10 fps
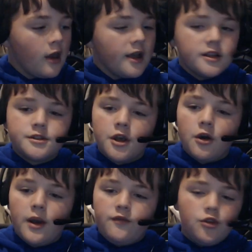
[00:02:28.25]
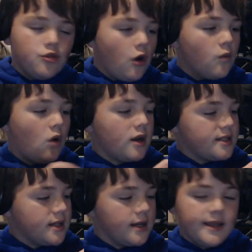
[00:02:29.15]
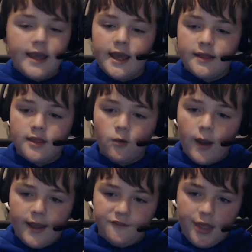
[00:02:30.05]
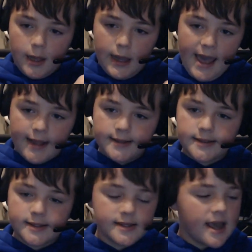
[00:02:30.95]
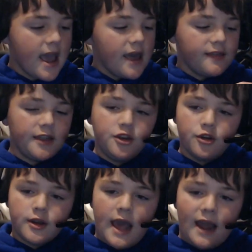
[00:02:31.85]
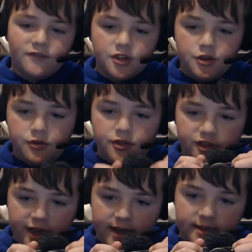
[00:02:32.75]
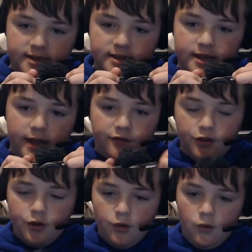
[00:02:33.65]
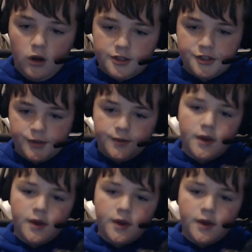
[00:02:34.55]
So if you don't want to get in the way of the lens, then you're going to have to do this if you don't want to.